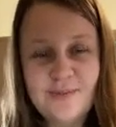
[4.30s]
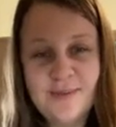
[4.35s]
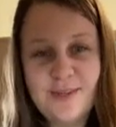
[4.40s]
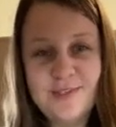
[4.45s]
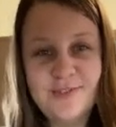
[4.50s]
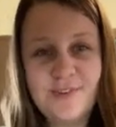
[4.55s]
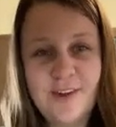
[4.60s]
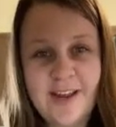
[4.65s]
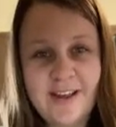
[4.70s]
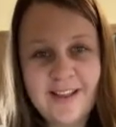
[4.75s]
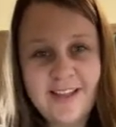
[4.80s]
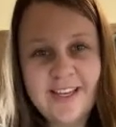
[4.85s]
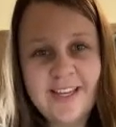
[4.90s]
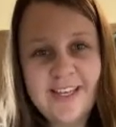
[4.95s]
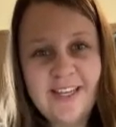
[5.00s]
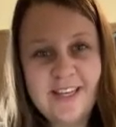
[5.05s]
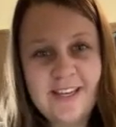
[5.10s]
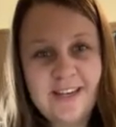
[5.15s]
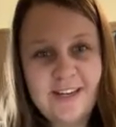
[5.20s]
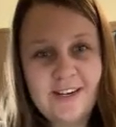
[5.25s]
Miss Riley
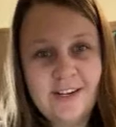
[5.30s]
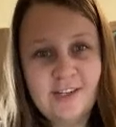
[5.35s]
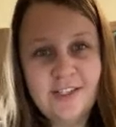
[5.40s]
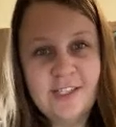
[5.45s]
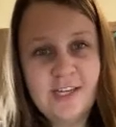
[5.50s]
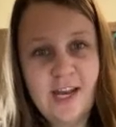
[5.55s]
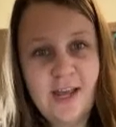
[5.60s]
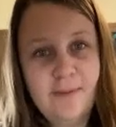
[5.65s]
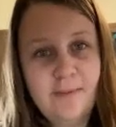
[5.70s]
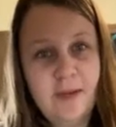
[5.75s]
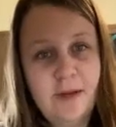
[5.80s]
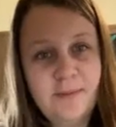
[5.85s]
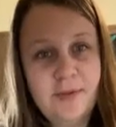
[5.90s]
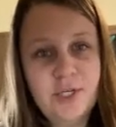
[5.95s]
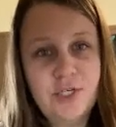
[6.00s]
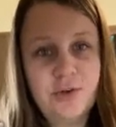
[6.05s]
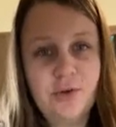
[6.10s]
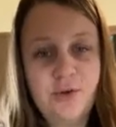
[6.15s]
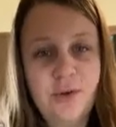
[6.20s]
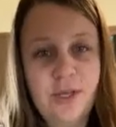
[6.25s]
here. Today I'm going to be
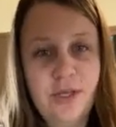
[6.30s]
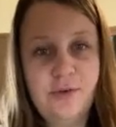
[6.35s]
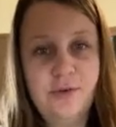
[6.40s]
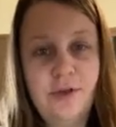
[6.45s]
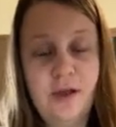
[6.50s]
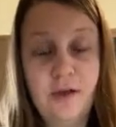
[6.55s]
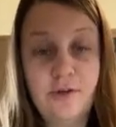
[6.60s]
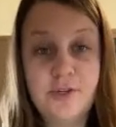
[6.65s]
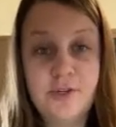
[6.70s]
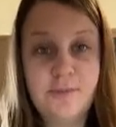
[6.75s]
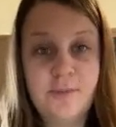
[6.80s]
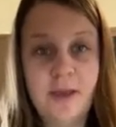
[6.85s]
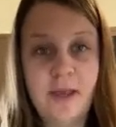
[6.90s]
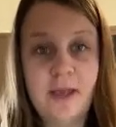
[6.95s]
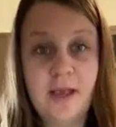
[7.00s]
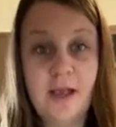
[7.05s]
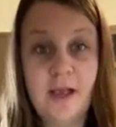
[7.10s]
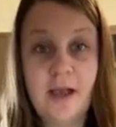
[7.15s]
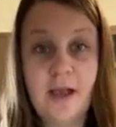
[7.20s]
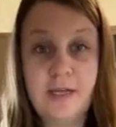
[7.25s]
showing you how to
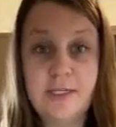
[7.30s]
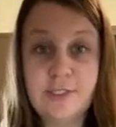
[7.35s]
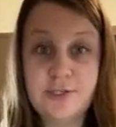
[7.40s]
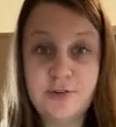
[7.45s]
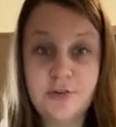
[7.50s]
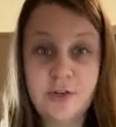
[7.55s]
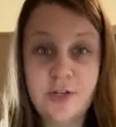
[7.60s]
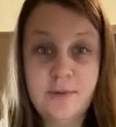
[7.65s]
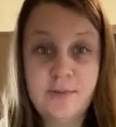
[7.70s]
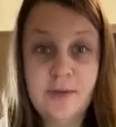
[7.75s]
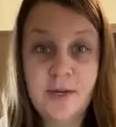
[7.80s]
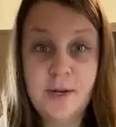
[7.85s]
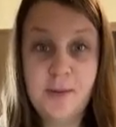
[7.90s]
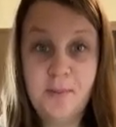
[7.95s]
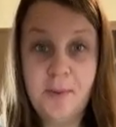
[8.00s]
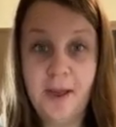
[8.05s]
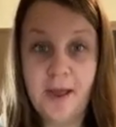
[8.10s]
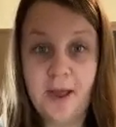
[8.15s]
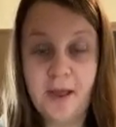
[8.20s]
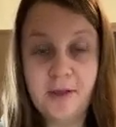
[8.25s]
make ice cream in a
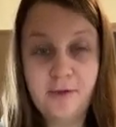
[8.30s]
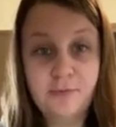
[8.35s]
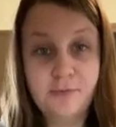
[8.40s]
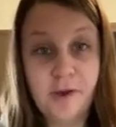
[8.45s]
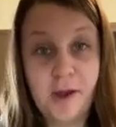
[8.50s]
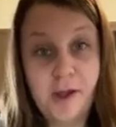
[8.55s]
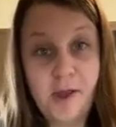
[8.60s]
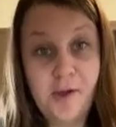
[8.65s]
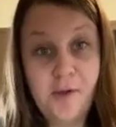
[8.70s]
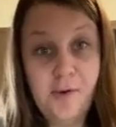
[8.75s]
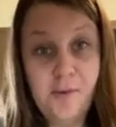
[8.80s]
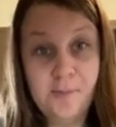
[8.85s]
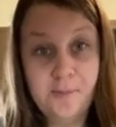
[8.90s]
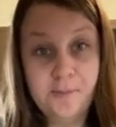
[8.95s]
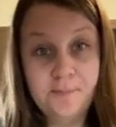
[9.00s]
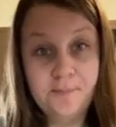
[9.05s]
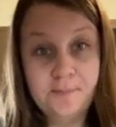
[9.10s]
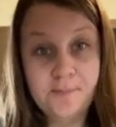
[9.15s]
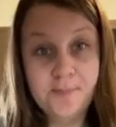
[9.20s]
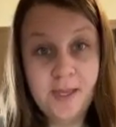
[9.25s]
bag right at home.
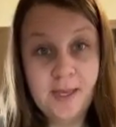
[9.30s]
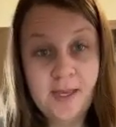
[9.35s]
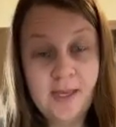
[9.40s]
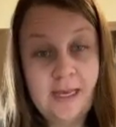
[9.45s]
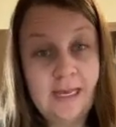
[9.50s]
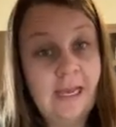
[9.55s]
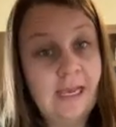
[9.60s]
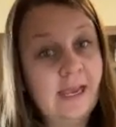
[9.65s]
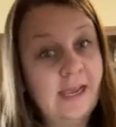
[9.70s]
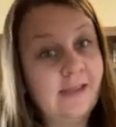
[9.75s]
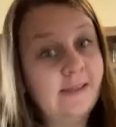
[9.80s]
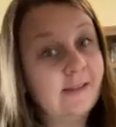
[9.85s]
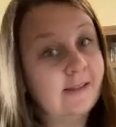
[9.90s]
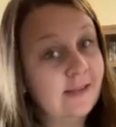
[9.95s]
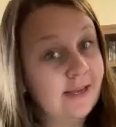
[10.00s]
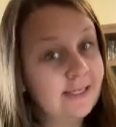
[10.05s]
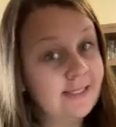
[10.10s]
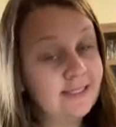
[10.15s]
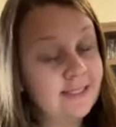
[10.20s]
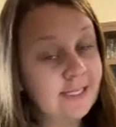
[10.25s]
And the
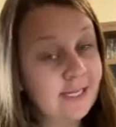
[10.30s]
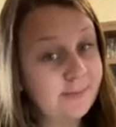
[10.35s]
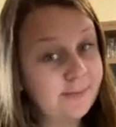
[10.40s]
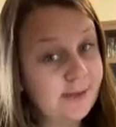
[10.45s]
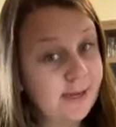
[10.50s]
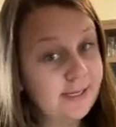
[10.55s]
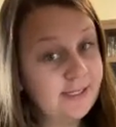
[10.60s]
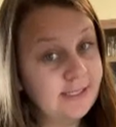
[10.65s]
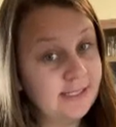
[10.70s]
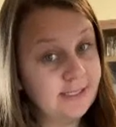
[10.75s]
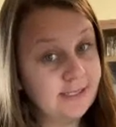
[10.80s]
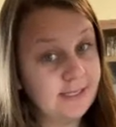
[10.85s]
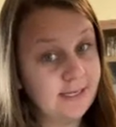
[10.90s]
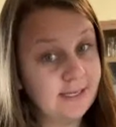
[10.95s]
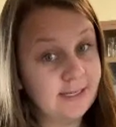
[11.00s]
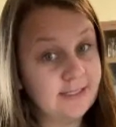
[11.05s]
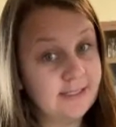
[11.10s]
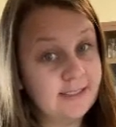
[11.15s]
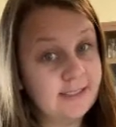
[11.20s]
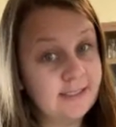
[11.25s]
last time I did
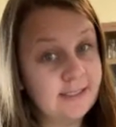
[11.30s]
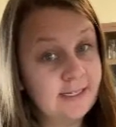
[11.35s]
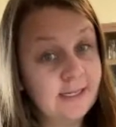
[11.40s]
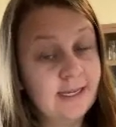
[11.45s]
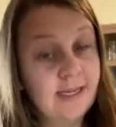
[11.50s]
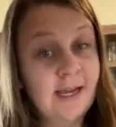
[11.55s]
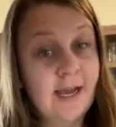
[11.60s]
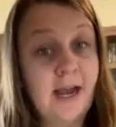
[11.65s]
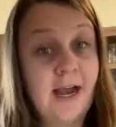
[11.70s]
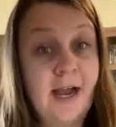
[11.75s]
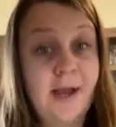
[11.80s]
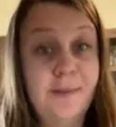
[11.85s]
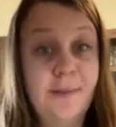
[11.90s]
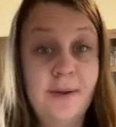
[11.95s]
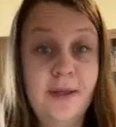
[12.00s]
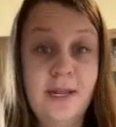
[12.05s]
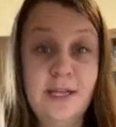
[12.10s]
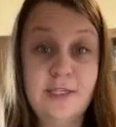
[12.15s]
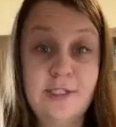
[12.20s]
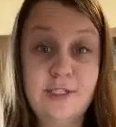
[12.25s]
this, I
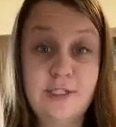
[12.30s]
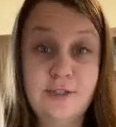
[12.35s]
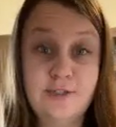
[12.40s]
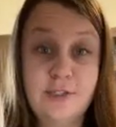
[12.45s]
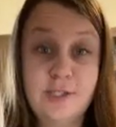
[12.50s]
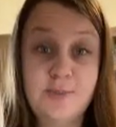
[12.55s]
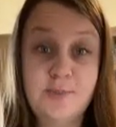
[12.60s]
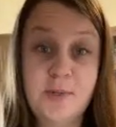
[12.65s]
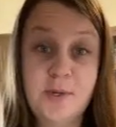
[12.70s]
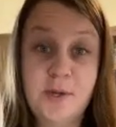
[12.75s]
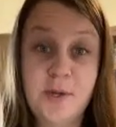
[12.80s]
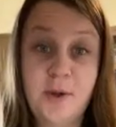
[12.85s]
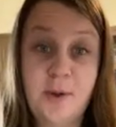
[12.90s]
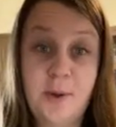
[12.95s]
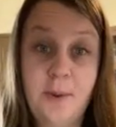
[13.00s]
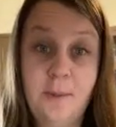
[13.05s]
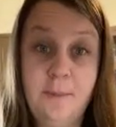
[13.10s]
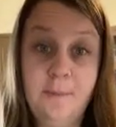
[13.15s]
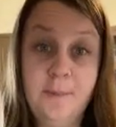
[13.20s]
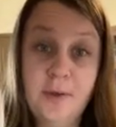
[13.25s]
managed to
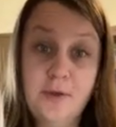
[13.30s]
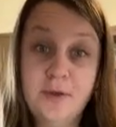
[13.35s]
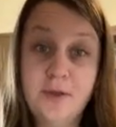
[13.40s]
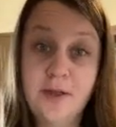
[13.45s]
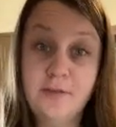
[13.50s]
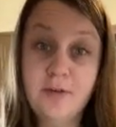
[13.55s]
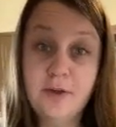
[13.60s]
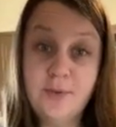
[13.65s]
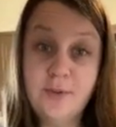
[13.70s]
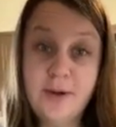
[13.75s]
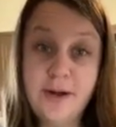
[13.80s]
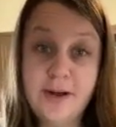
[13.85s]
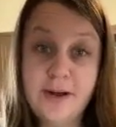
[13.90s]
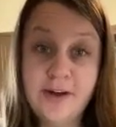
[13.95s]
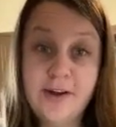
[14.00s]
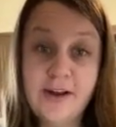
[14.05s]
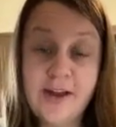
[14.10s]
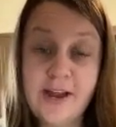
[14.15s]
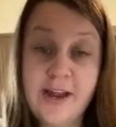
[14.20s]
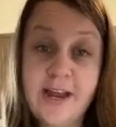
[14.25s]
spill milk
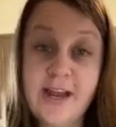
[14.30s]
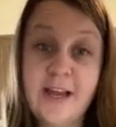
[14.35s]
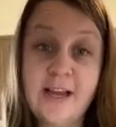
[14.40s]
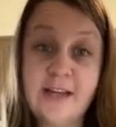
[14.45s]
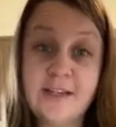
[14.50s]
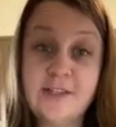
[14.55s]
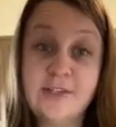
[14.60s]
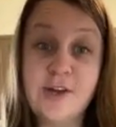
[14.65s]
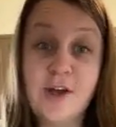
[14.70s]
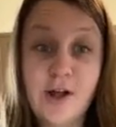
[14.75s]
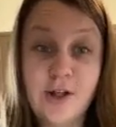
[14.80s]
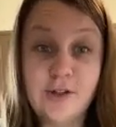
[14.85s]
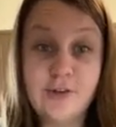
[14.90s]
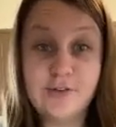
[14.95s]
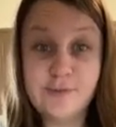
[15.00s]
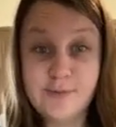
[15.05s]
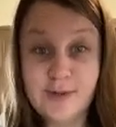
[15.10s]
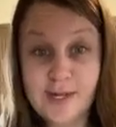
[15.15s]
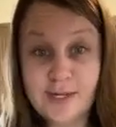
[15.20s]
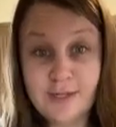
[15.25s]
everywhere and all
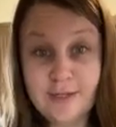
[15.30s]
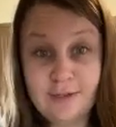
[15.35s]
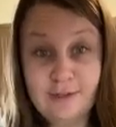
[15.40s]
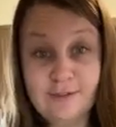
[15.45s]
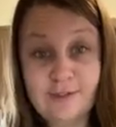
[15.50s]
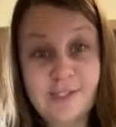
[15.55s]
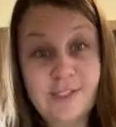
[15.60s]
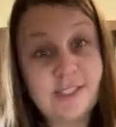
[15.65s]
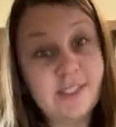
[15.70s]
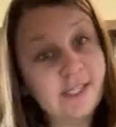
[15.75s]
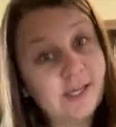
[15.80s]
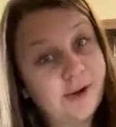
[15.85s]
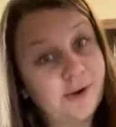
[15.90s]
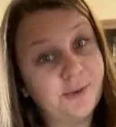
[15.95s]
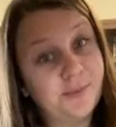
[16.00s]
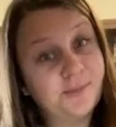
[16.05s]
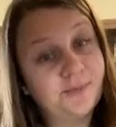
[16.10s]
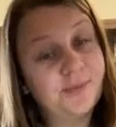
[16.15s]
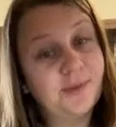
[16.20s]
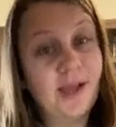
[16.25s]
over my clothes. So
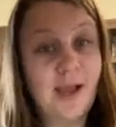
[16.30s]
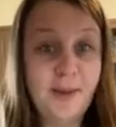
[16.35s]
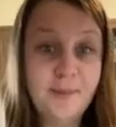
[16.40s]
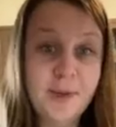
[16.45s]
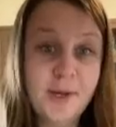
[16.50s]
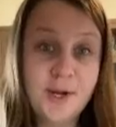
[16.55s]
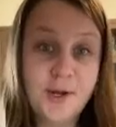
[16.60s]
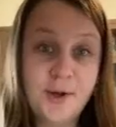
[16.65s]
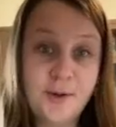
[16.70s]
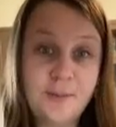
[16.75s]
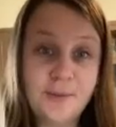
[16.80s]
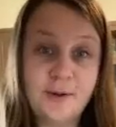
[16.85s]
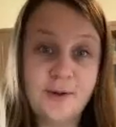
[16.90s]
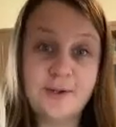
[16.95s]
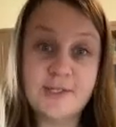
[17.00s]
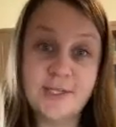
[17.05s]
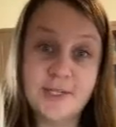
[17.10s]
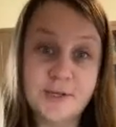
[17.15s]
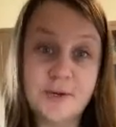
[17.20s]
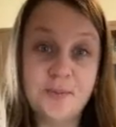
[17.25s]
I'm going to hope it
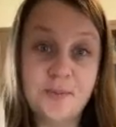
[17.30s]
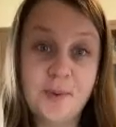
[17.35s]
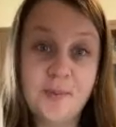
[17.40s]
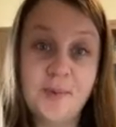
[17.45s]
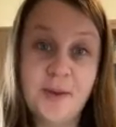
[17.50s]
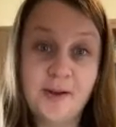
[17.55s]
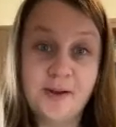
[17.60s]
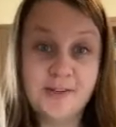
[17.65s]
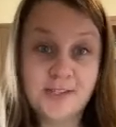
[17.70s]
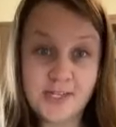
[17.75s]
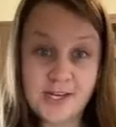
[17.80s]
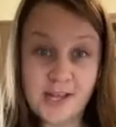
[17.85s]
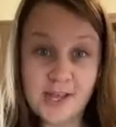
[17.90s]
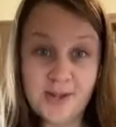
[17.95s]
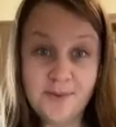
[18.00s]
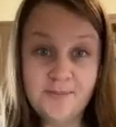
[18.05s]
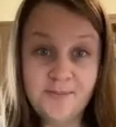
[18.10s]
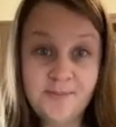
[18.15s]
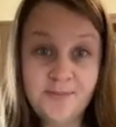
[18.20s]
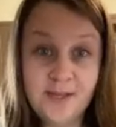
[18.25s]
goes a little bit better
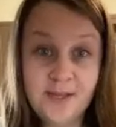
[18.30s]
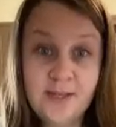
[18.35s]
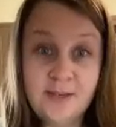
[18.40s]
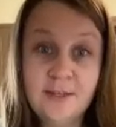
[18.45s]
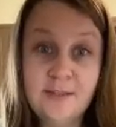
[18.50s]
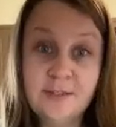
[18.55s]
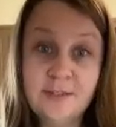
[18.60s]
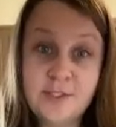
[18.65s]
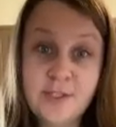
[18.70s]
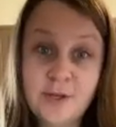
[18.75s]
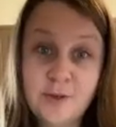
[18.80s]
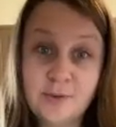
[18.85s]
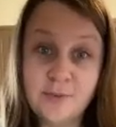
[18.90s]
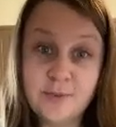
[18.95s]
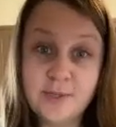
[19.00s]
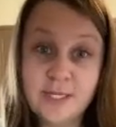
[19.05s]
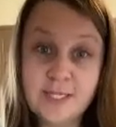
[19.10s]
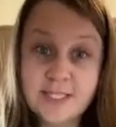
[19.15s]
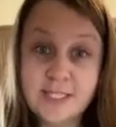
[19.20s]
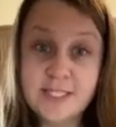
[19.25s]
today. So
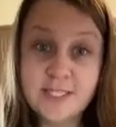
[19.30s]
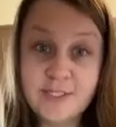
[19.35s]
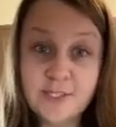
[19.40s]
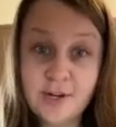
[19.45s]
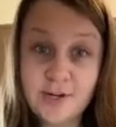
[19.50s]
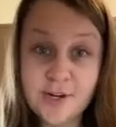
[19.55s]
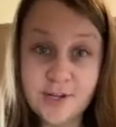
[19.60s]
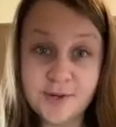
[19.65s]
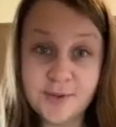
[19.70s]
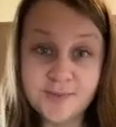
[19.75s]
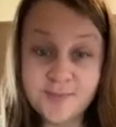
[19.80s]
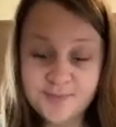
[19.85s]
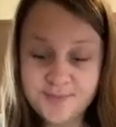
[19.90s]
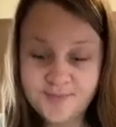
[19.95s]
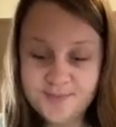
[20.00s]
let's get started.